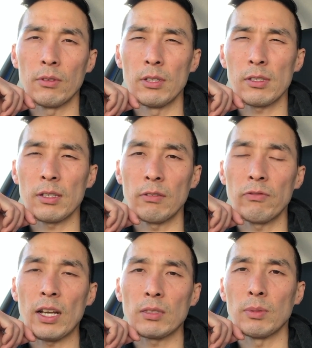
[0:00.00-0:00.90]
this
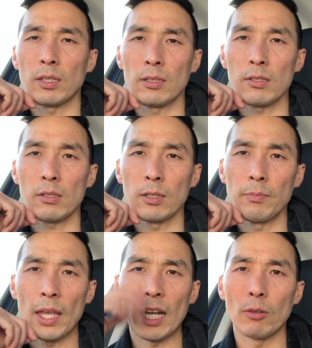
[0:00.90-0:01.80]
effect because
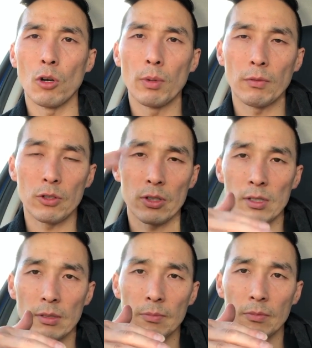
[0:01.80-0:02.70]
um, anaerobic
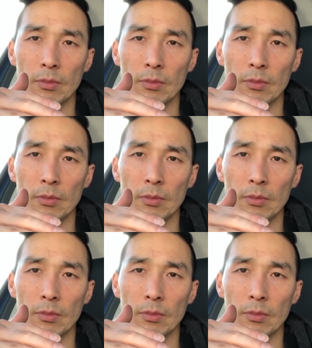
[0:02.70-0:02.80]
versus